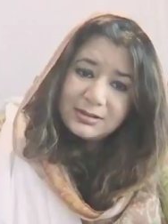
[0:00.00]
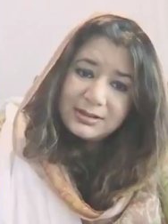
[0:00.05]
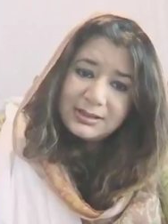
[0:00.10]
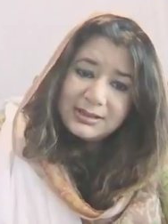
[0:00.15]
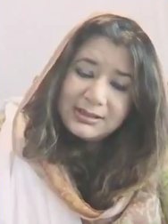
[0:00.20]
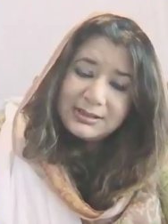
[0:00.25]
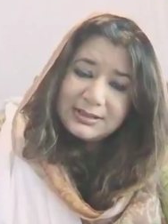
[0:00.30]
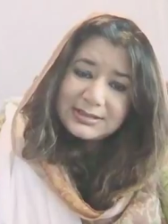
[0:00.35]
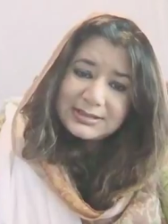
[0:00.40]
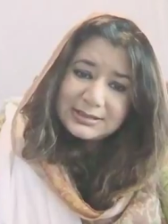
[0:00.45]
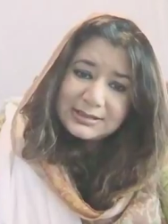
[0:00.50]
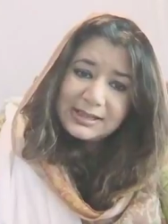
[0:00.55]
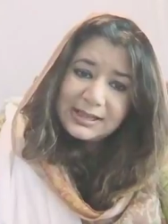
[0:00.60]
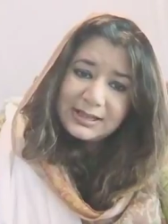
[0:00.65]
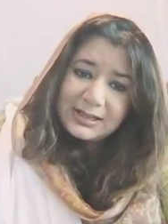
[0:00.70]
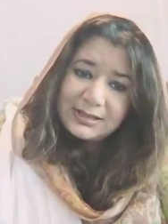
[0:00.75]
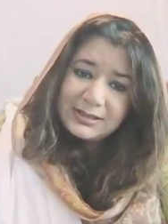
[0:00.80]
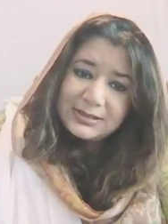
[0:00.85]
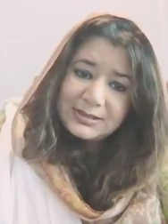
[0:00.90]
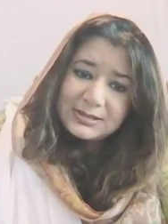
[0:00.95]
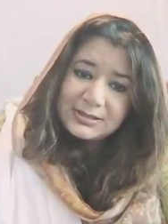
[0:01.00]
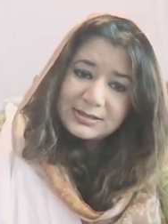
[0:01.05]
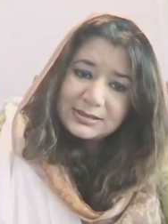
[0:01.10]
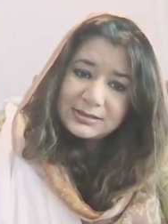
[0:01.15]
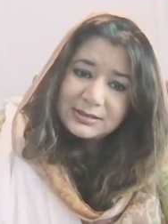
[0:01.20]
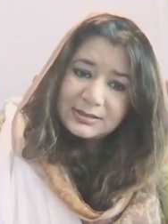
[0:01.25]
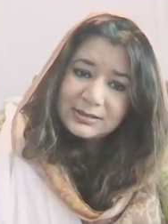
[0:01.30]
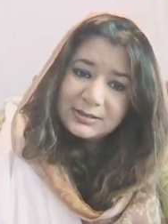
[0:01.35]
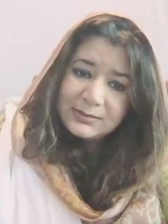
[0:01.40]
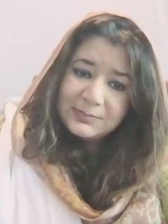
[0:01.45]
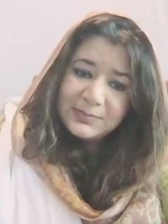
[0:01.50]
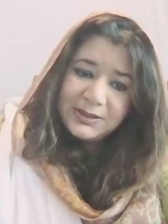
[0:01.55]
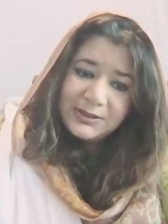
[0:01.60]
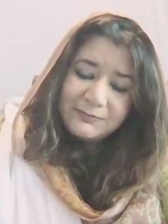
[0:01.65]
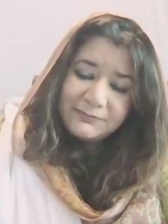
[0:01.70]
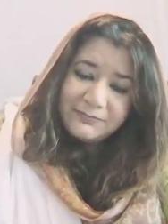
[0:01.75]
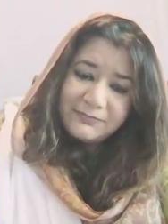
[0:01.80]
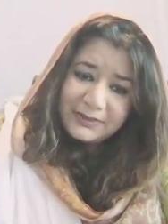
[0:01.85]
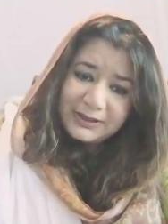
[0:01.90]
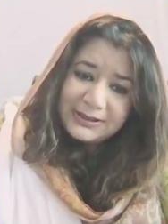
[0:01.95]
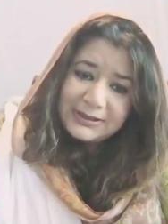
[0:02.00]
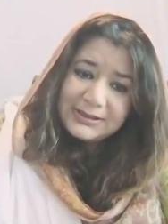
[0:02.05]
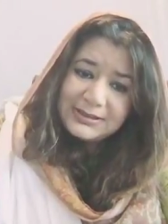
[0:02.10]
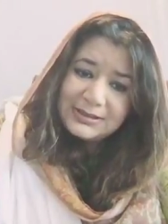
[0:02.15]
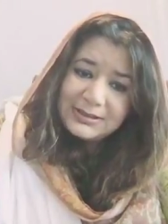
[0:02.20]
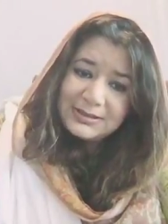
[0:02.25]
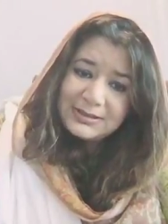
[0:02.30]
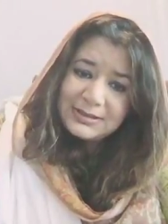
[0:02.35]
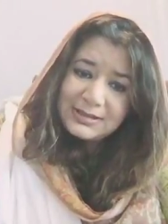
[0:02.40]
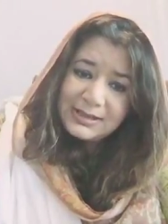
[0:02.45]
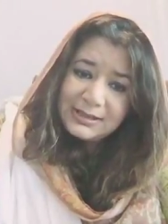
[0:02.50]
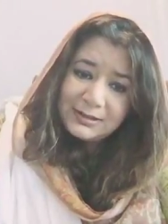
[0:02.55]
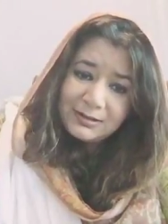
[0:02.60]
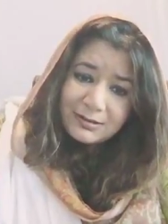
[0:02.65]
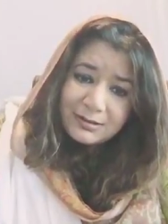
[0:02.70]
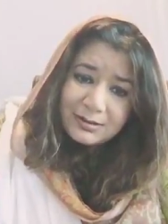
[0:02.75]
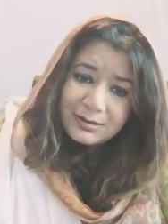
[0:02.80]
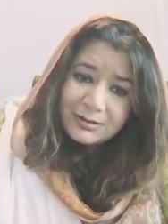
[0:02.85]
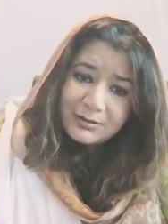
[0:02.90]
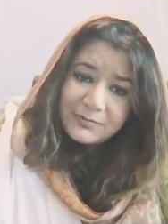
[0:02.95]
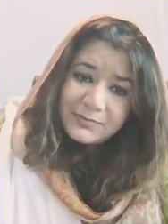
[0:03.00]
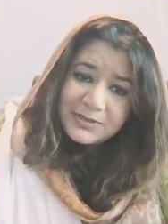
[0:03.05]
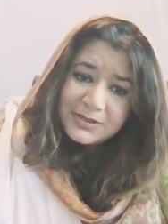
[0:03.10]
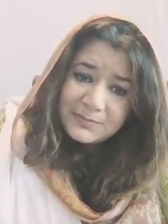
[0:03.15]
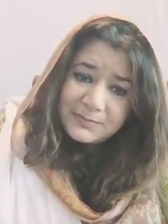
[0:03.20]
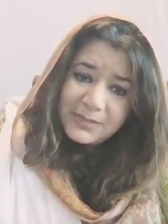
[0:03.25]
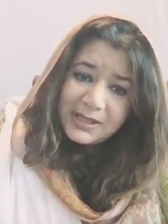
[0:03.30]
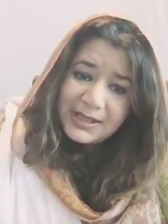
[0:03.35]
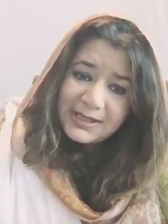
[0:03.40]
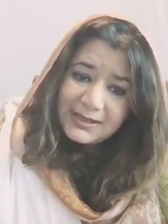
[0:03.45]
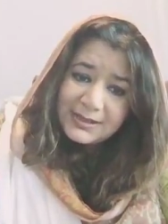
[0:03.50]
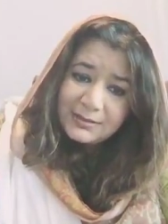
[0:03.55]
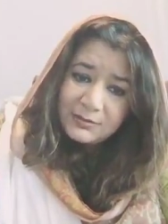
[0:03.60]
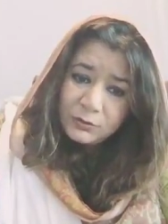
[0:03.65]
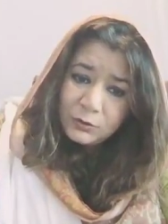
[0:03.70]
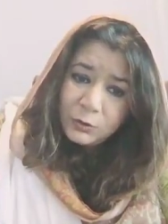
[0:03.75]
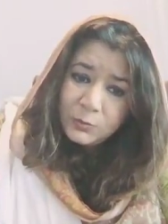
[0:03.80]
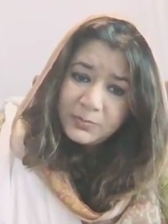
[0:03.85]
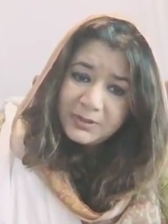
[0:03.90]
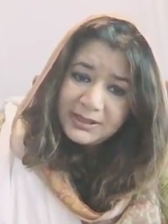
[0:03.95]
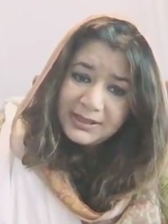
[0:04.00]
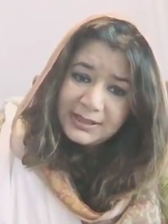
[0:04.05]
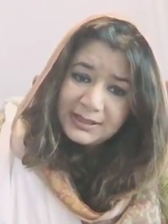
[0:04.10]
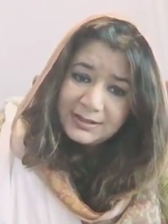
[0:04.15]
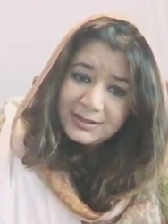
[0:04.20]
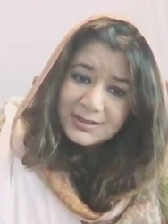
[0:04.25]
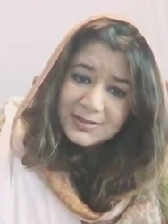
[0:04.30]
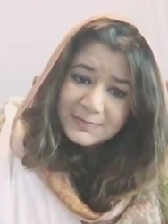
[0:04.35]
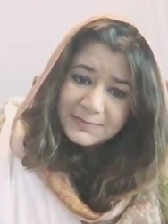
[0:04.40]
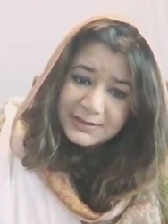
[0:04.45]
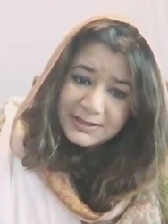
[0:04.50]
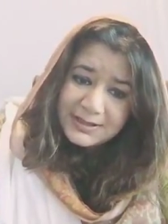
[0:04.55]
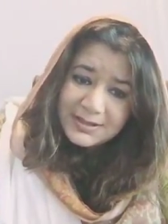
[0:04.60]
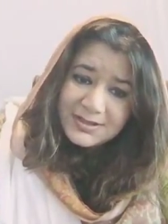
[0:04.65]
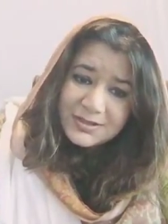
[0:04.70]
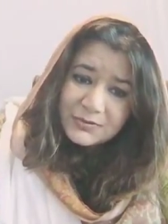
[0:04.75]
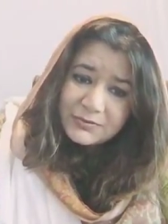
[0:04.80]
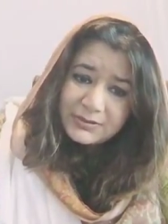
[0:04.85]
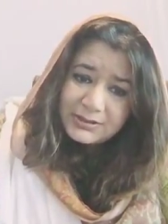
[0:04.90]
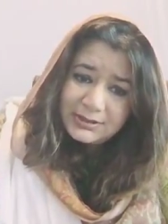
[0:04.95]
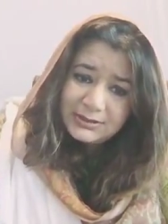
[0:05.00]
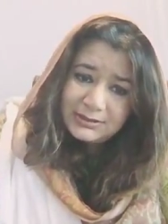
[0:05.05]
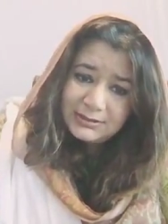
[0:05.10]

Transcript: in this land, being funded and armed by nobody else but Israel.